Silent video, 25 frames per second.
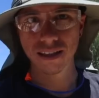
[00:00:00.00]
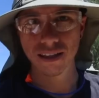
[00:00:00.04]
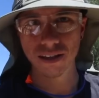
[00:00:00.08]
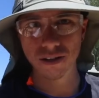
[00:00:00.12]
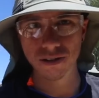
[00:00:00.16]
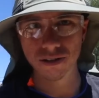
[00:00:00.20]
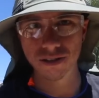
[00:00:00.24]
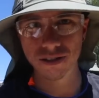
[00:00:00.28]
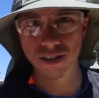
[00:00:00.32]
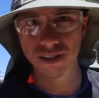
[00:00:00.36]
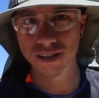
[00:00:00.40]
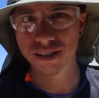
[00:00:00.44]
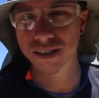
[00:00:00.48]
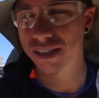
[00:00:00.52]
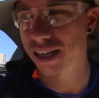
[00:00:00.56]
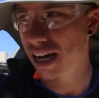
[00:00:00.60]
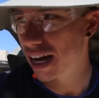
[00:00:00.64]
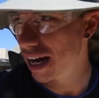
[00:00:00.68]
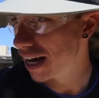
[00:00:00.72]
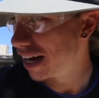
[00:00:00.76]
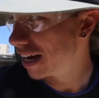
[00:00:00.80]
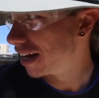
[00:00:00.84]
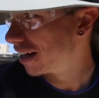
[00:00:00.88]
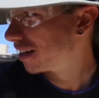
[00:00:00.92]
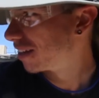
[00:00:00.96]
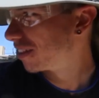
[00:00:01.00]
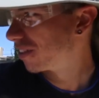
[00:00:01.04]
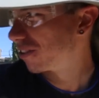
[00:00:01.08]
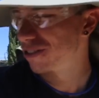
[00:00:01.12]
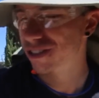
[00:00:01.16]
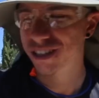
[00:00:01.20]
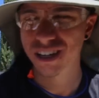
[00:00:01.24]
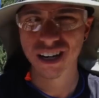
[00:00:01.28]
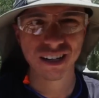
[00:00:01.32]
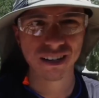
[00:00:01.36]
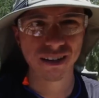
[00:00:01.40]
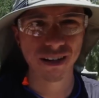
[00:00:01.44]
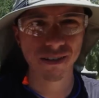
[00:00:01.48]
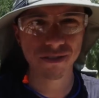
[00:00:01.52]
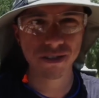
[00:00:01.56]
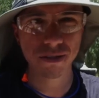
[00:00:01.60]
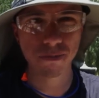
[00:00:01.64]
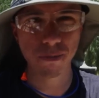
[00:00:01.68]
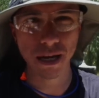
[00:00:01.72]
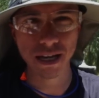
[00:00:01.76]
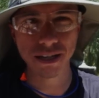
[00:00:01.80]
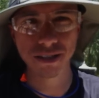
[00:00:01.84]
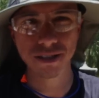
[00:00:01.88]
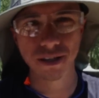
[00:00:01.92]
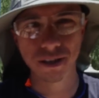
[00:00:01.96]
There's just, there's not enough
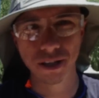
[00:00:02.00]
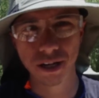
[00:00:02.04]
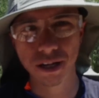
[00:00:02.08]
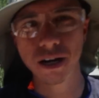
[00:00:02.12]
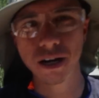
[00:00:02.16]
space on the